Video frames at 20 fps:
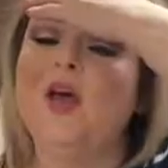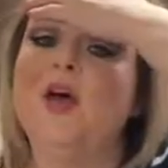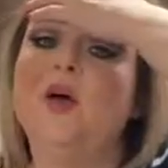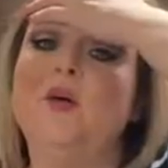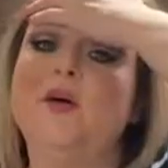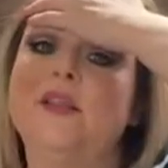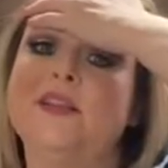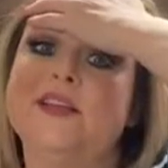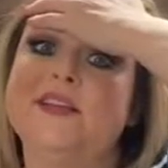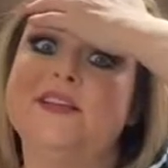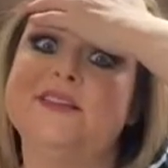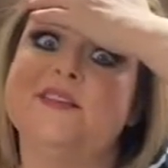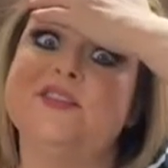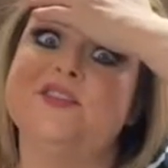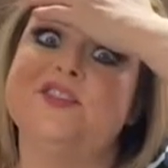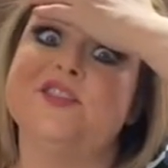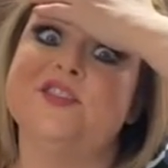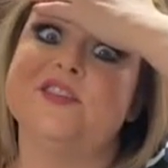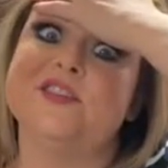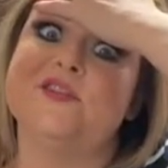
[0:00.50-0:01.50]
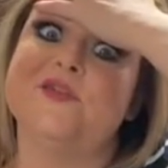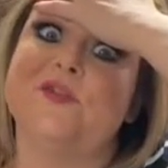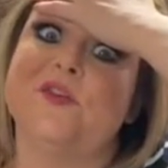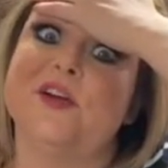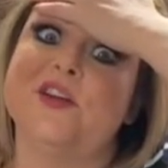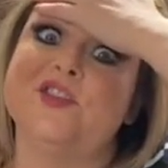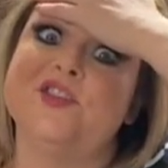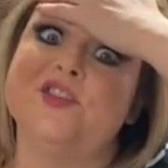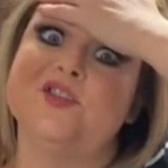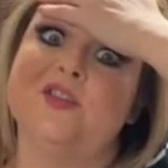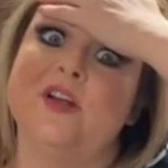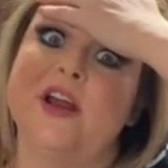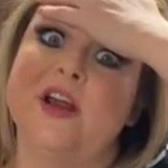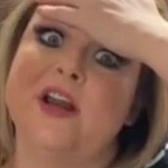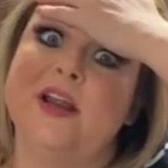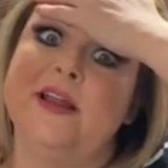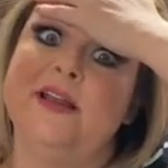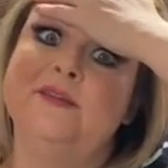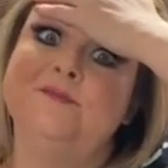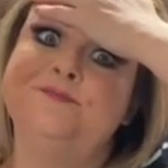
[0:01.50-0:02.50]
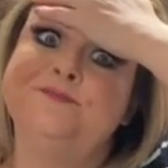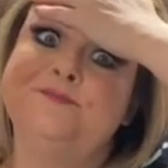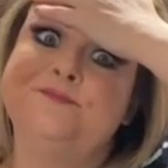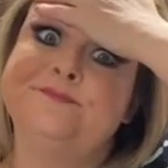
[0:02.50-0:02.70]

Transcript: Well, this is just frustrating.